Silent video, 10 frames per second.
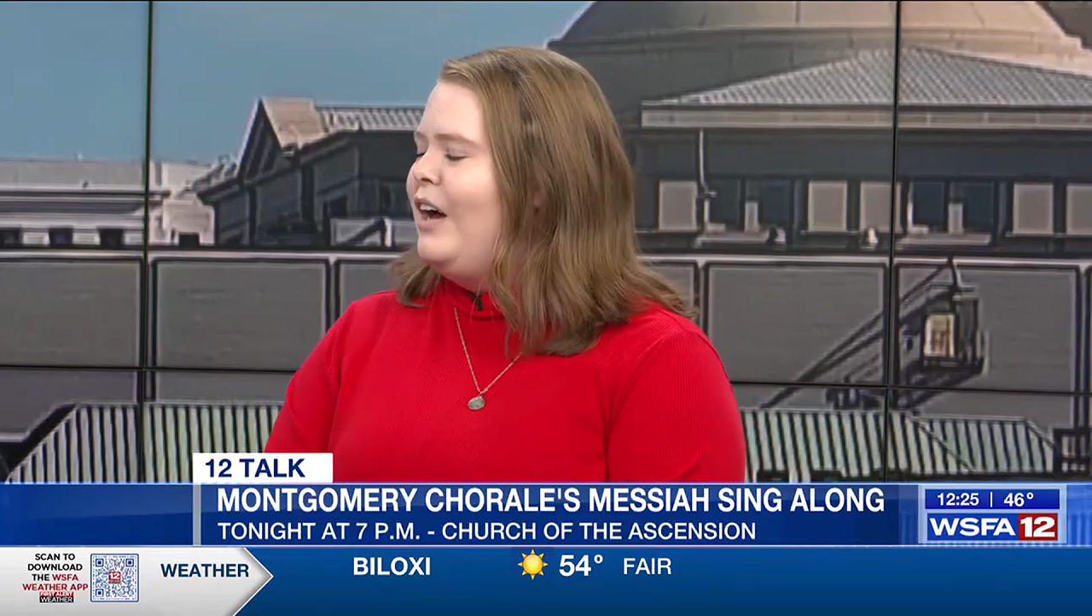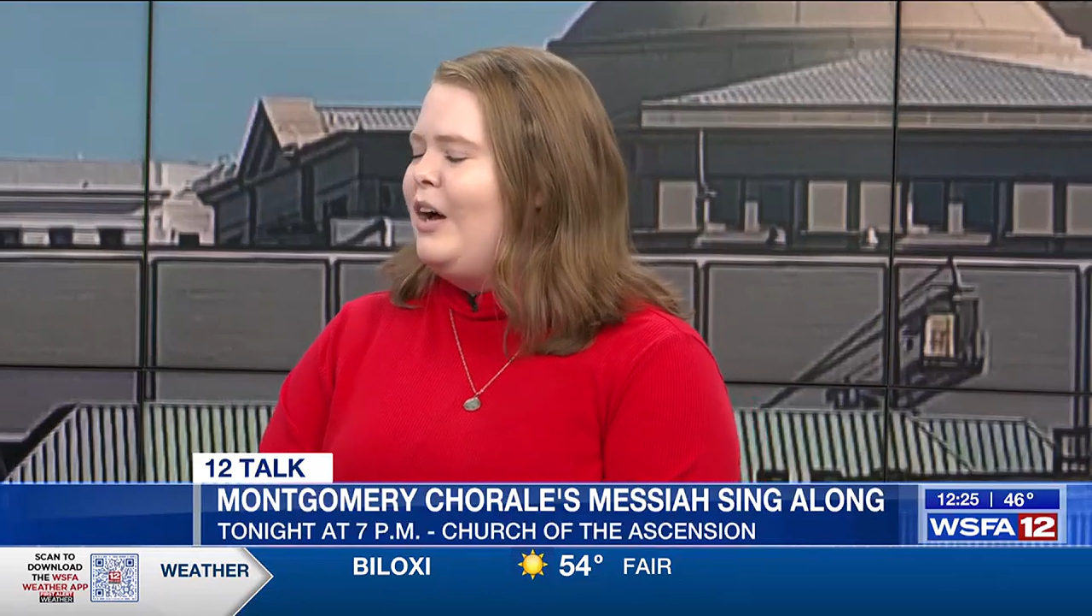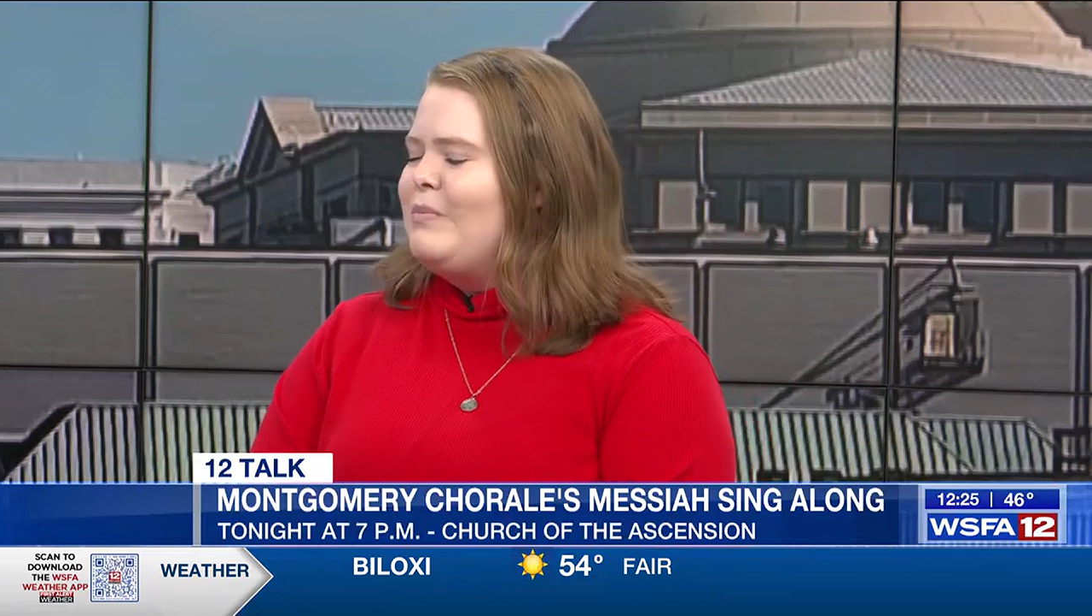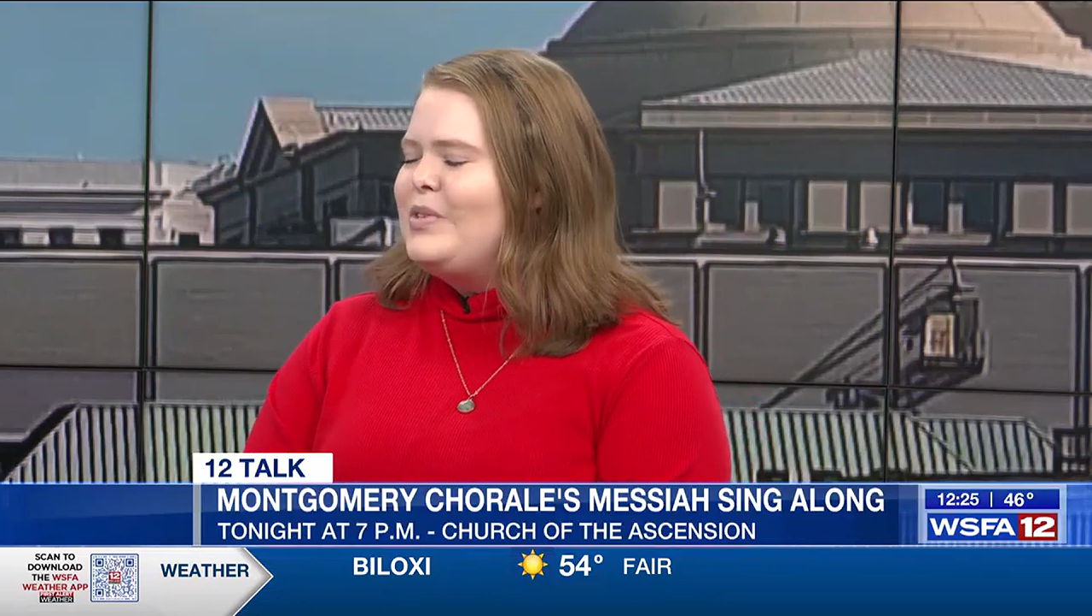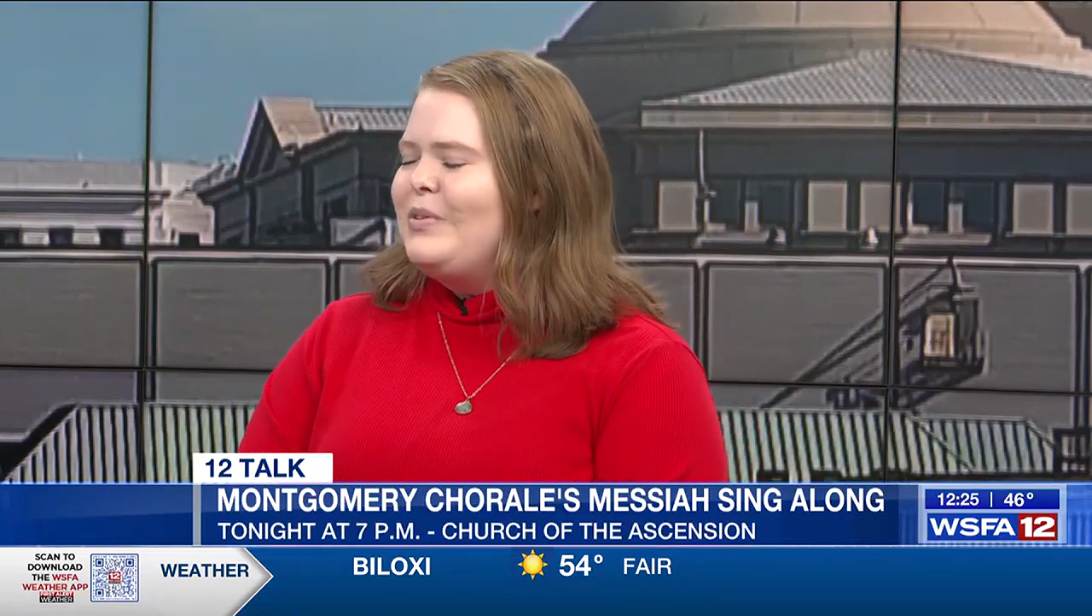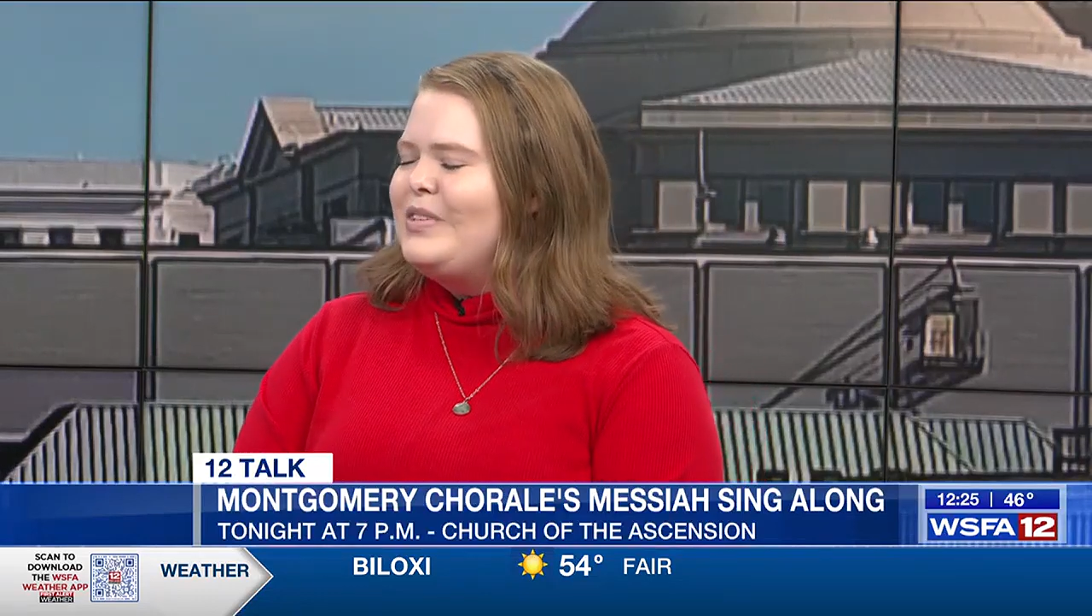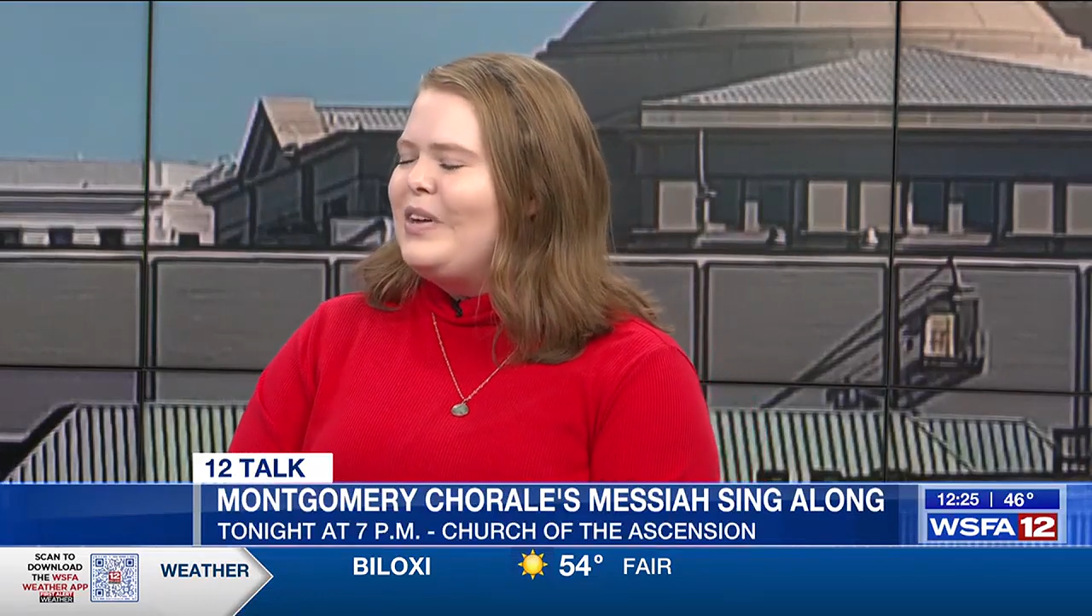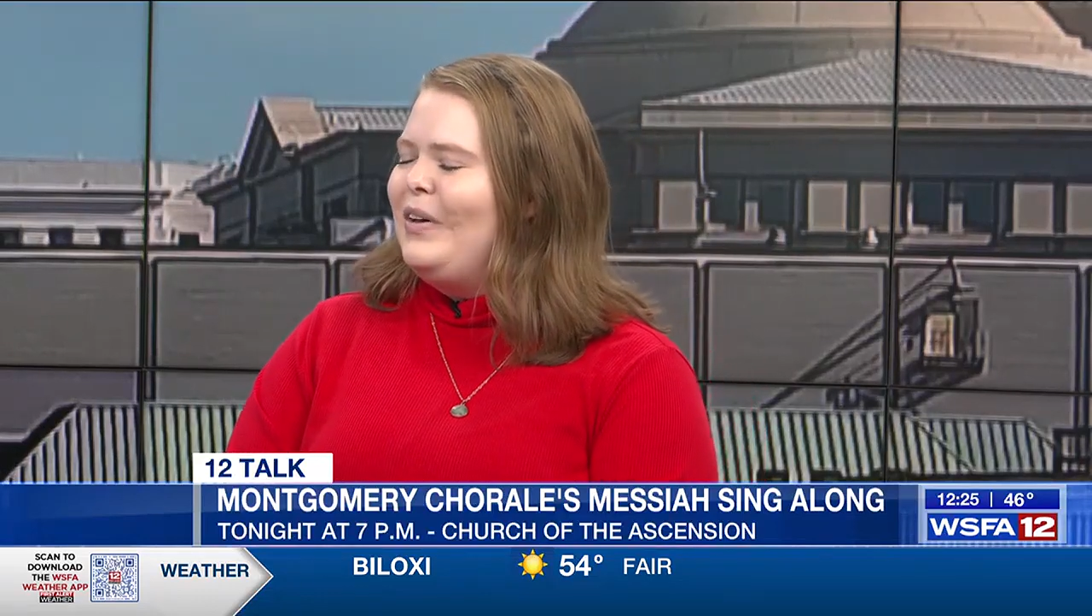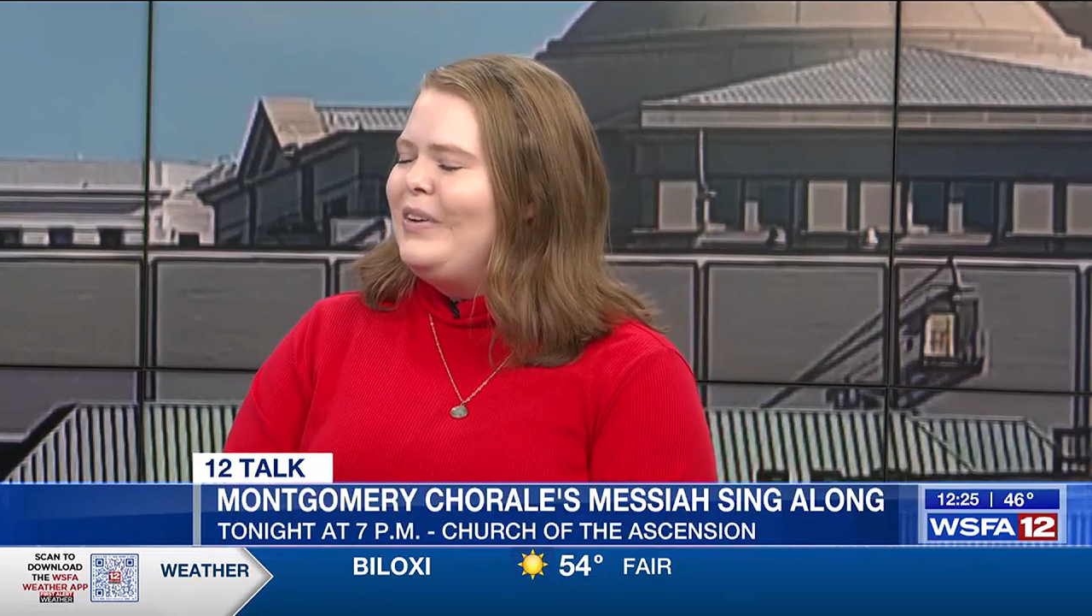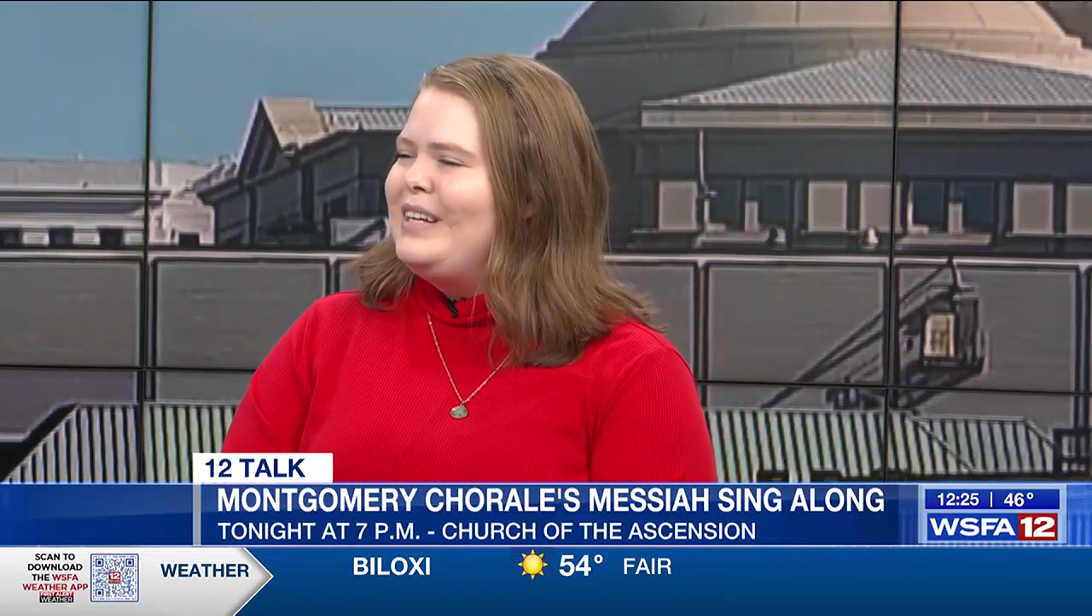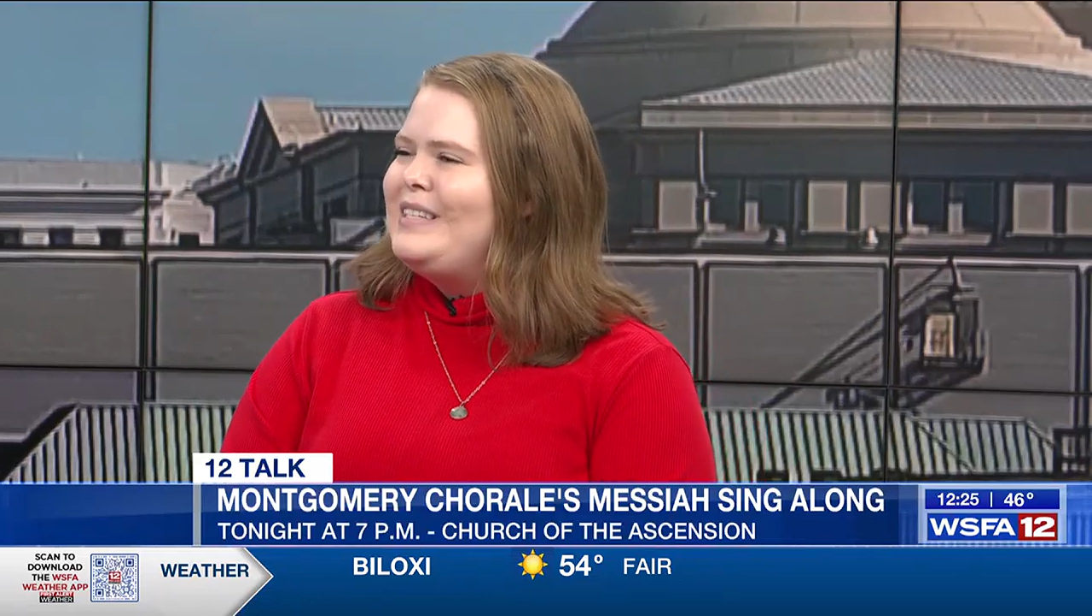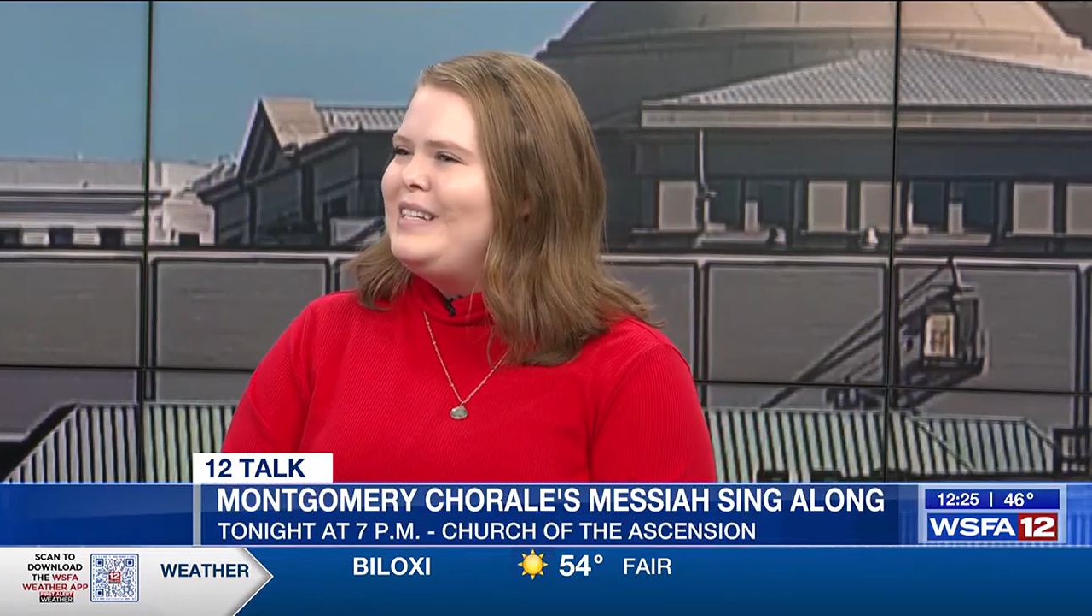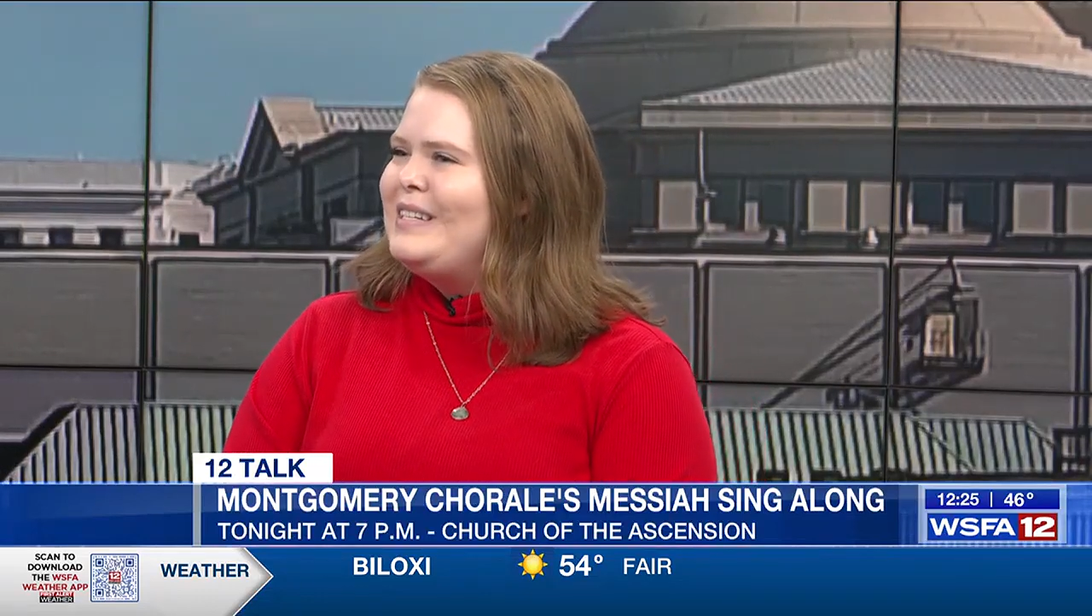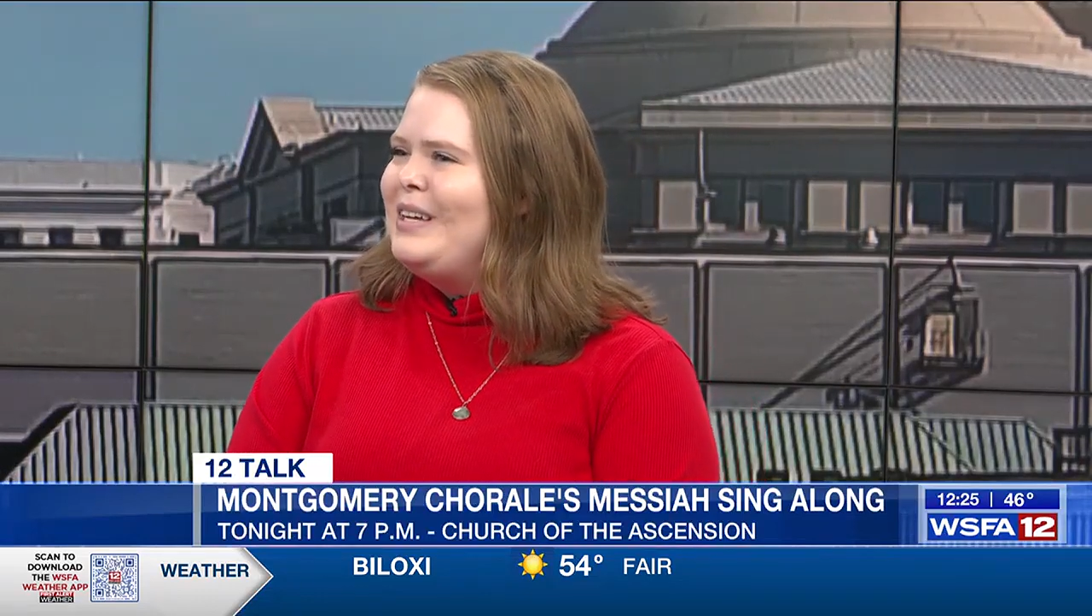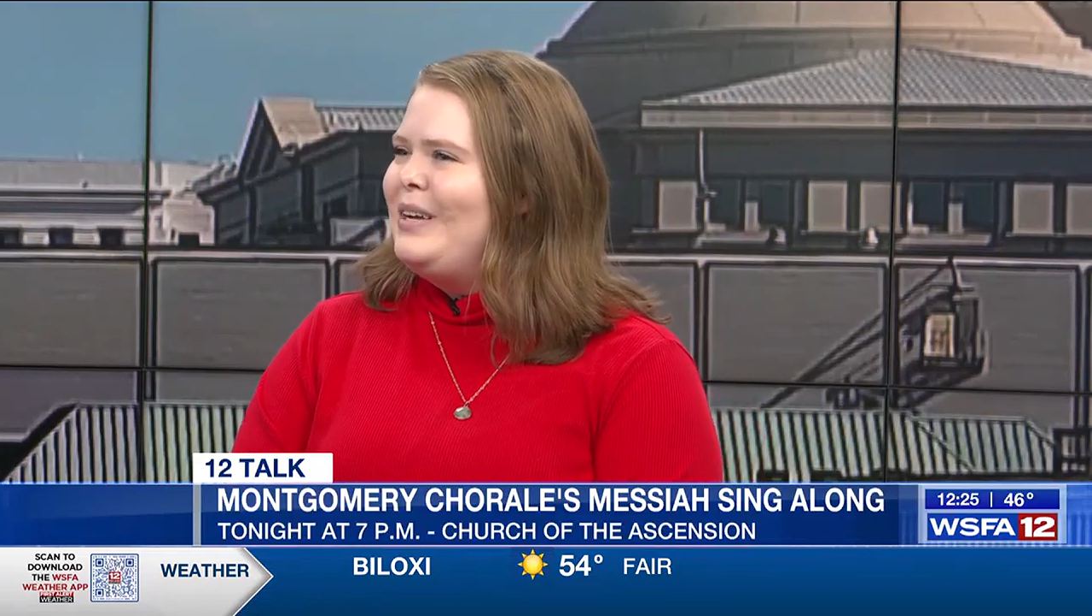Um, so this holiday
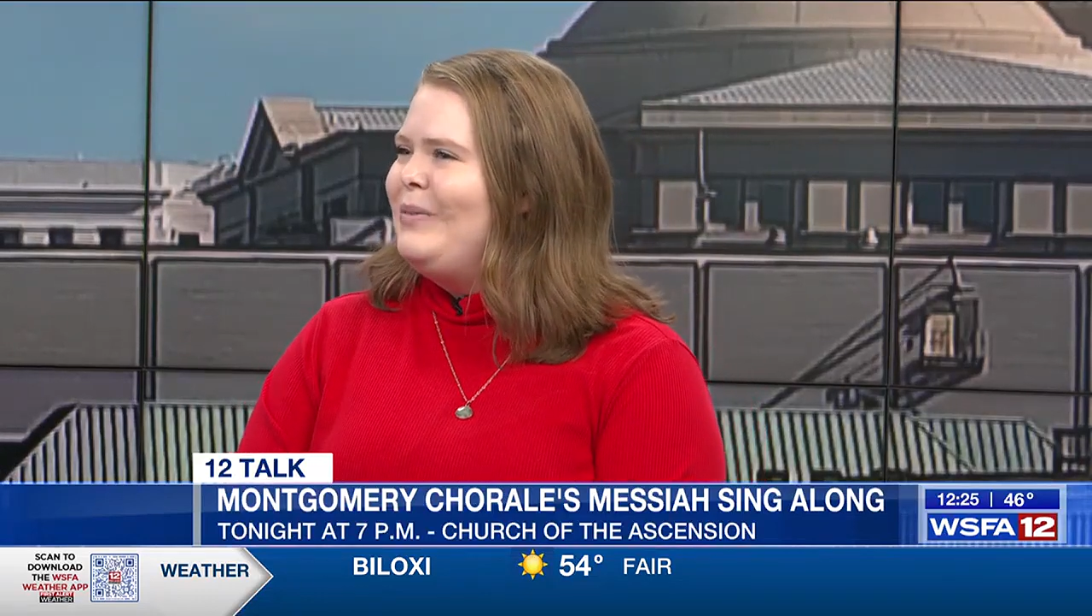season,